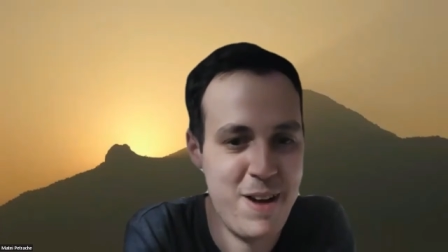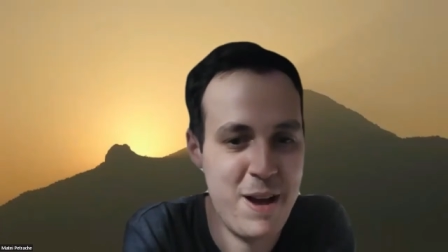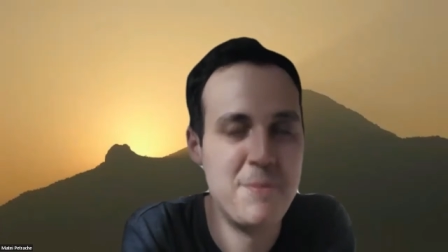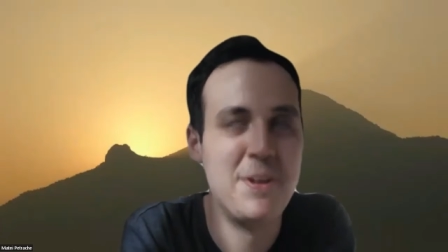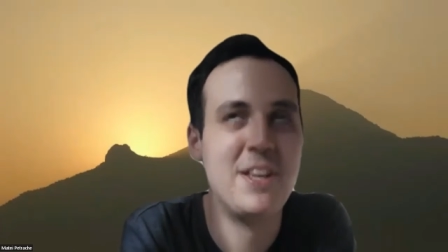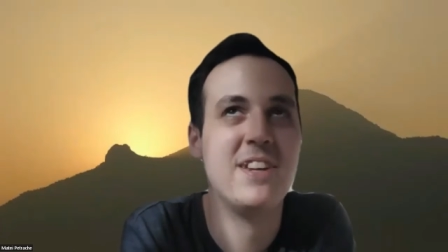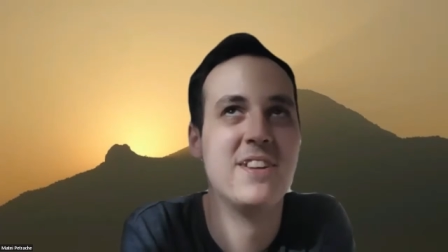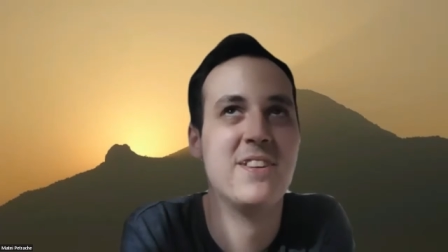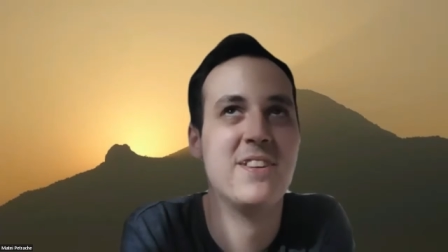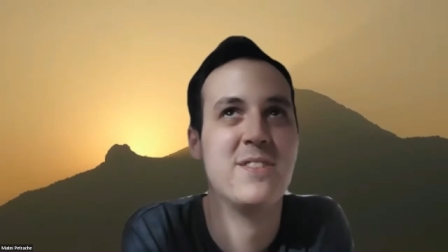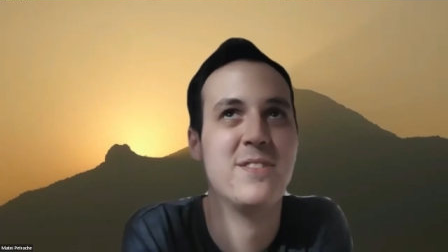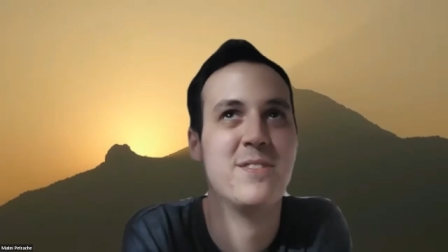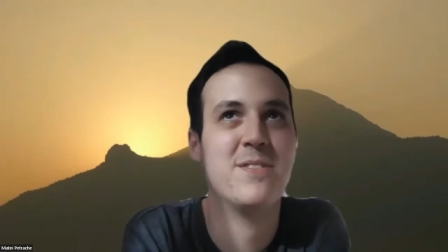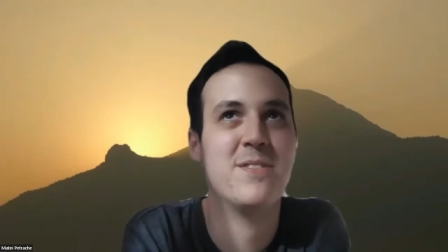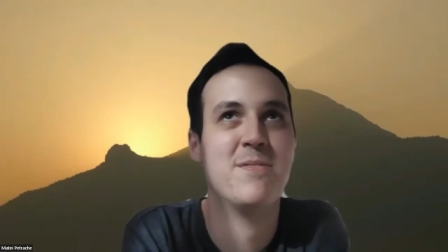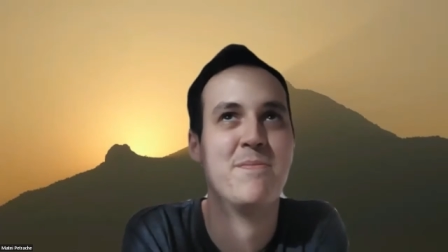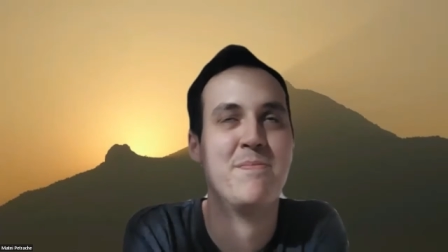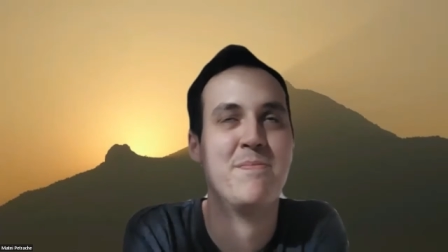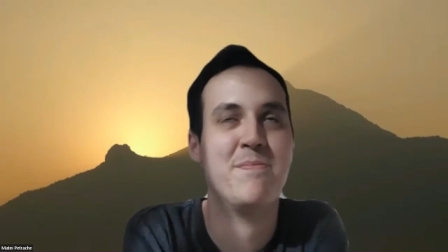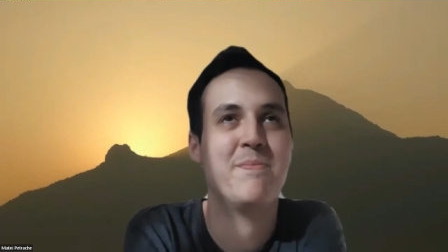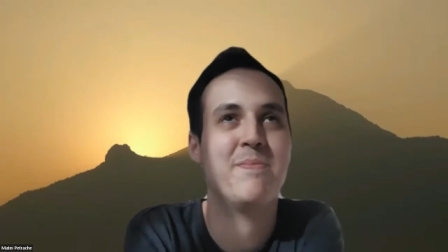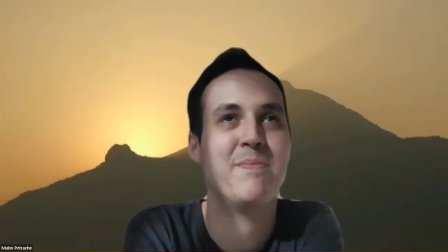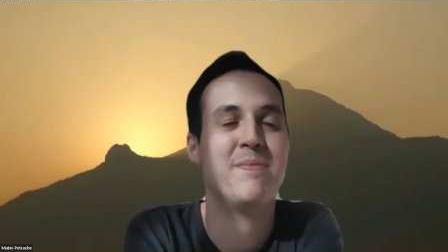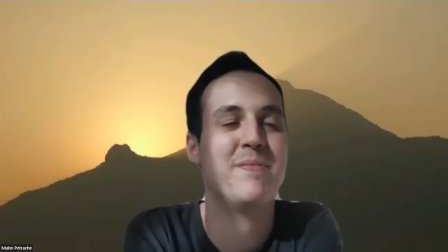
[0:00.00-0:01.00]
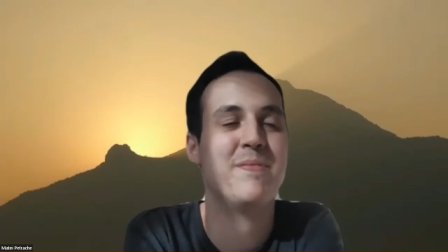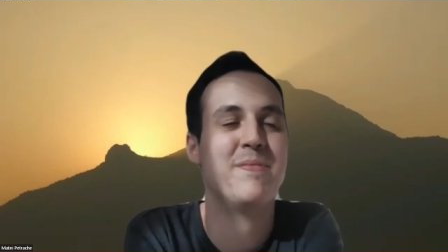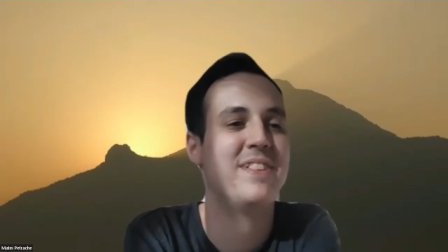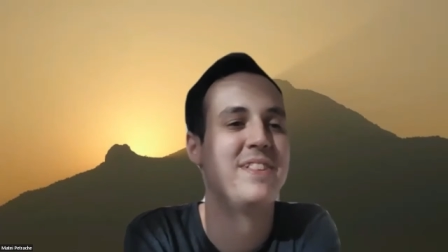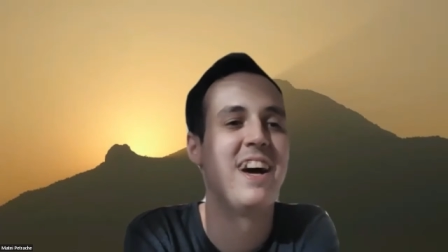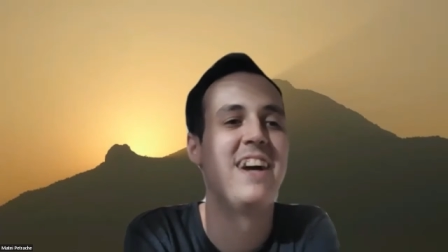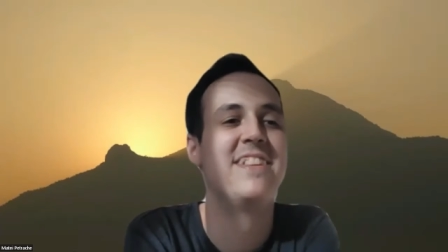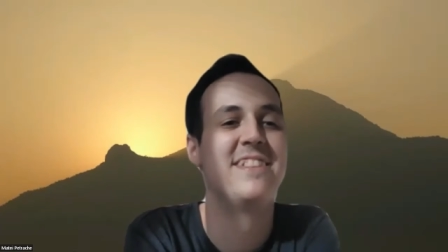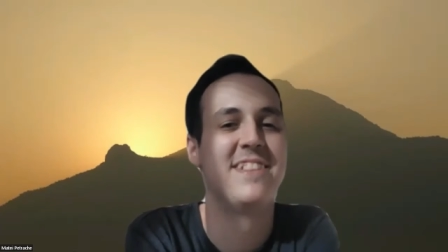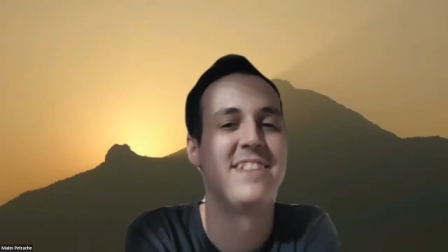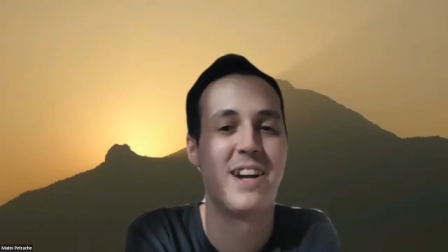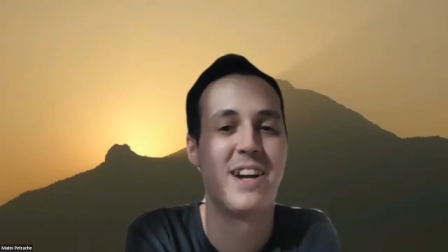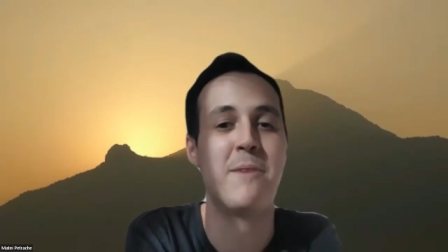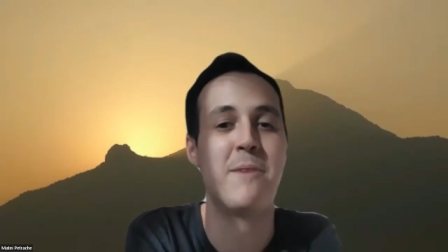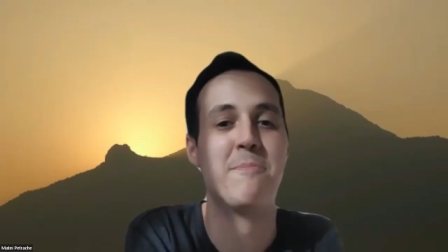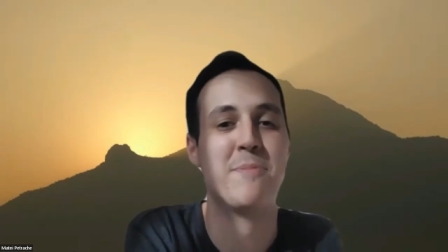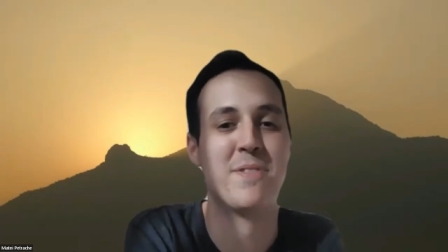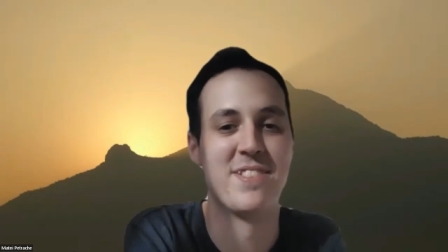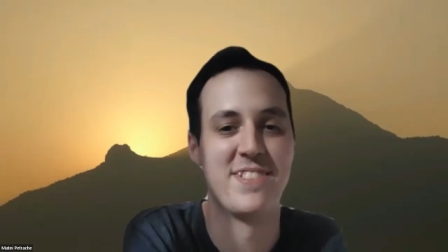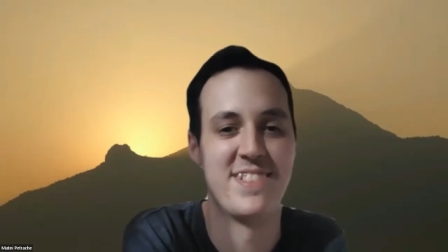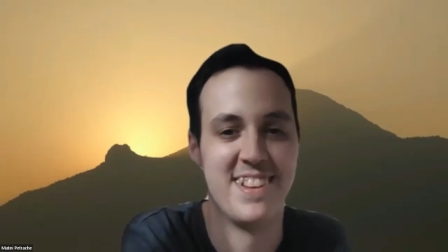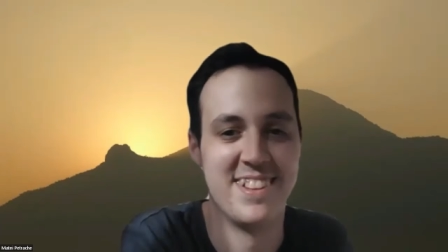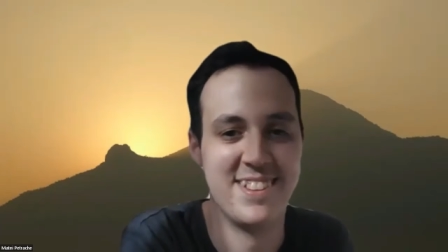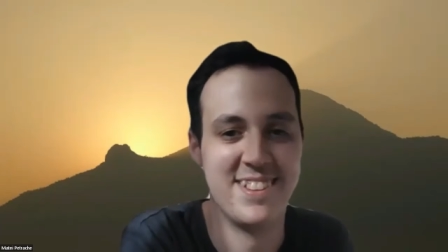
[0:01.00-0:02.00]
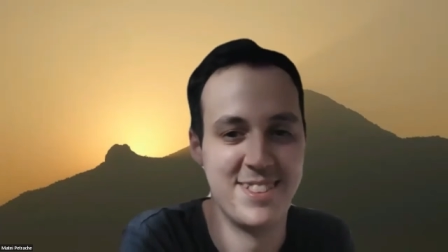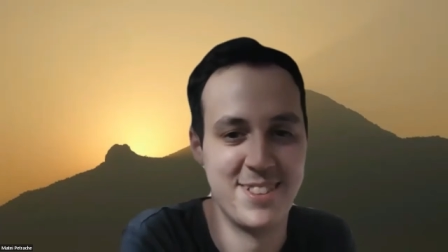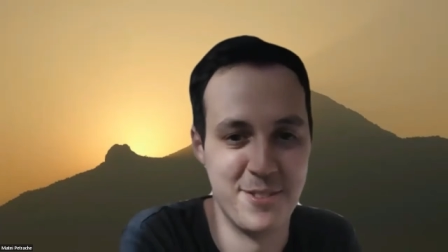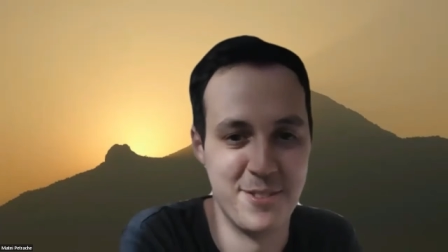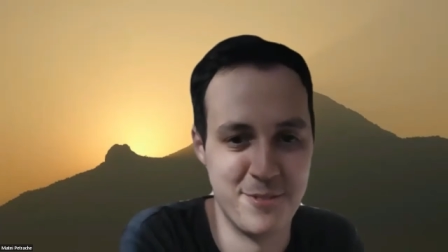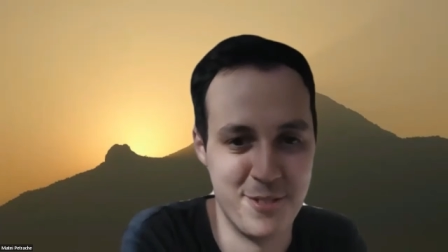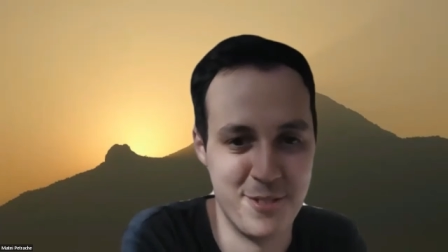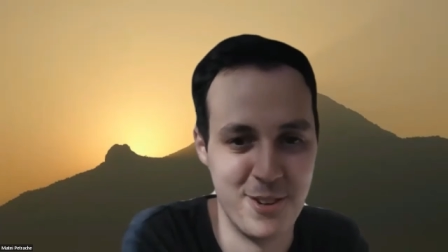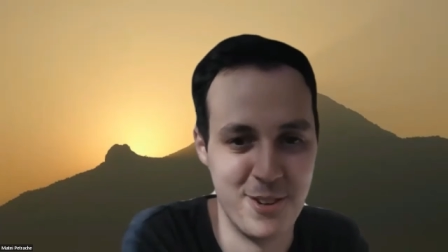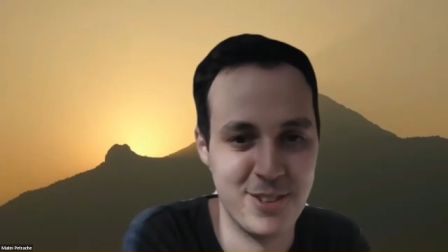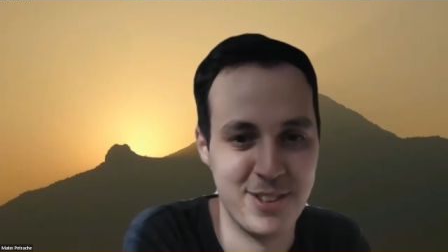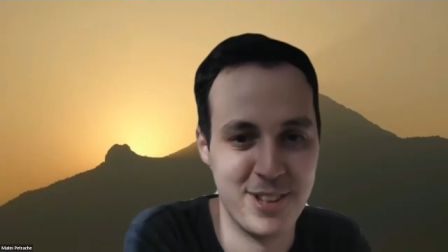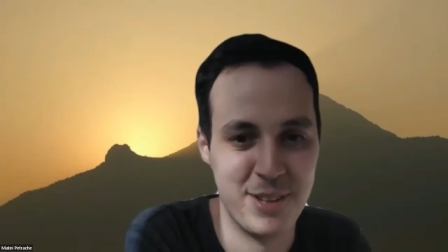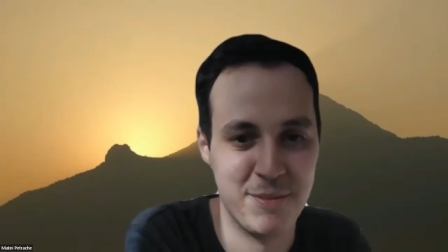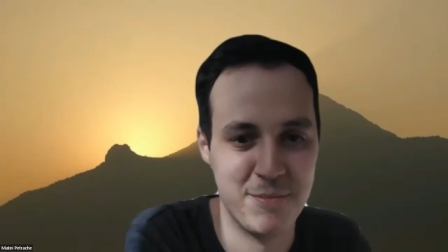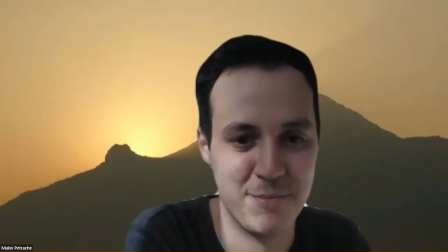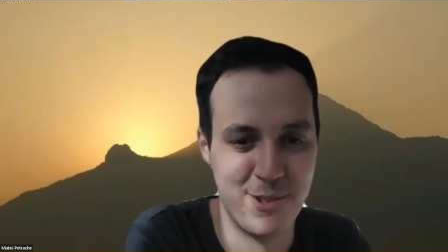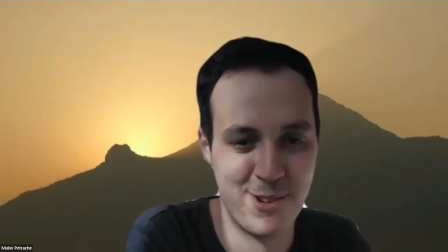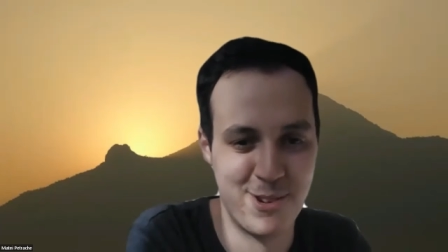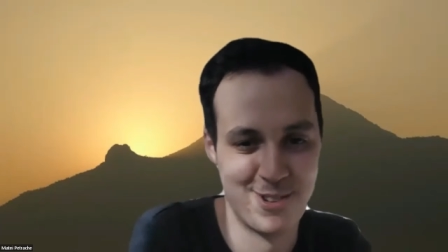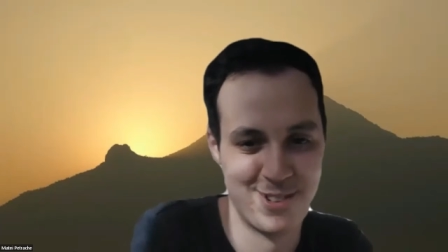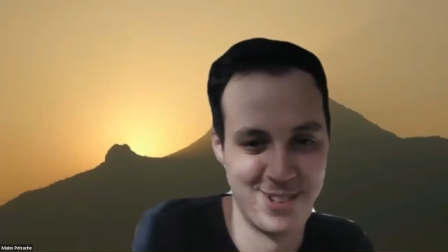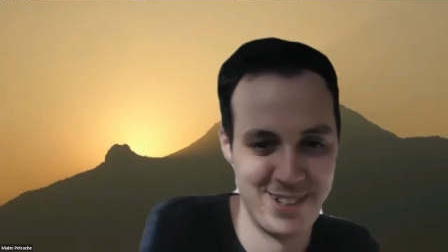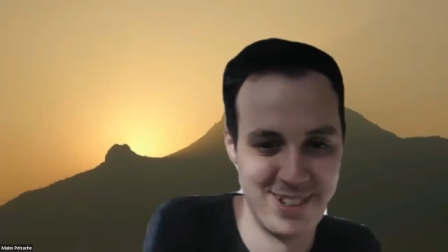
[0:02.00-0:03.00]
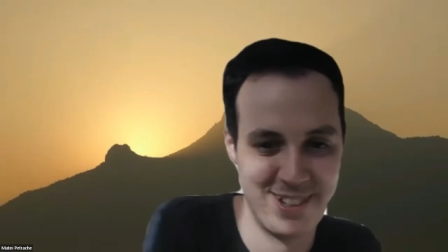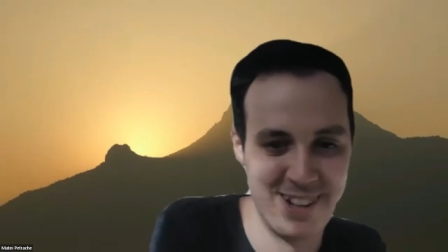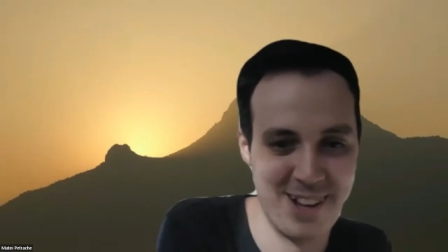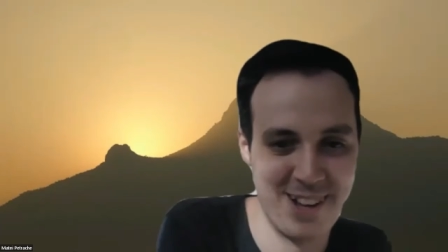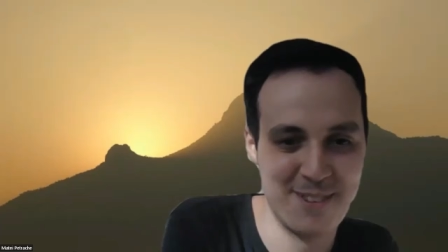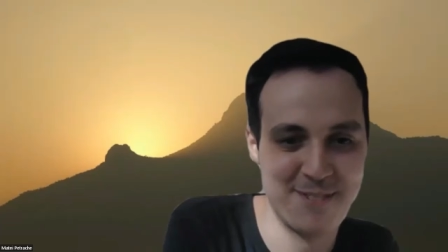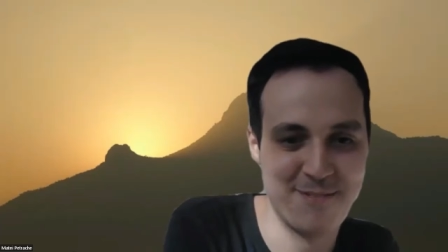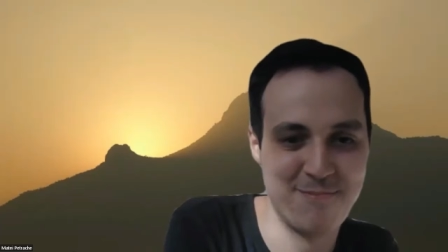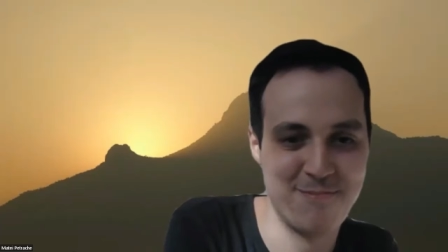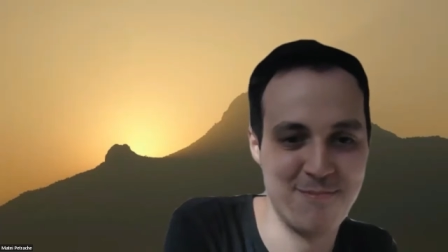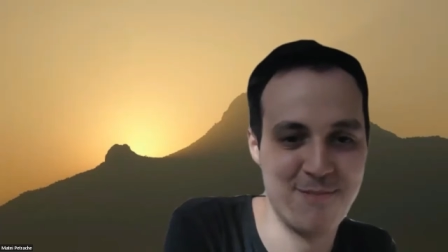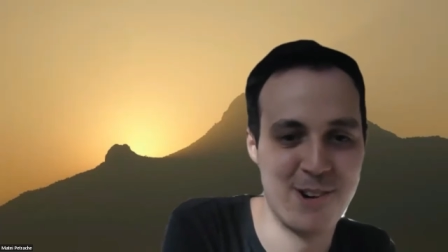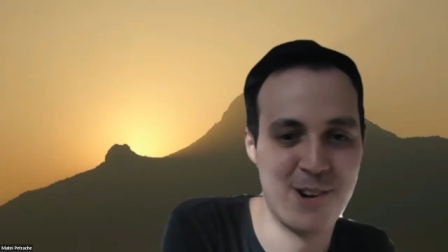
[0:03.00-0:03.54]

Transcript: 99% of all that Murugan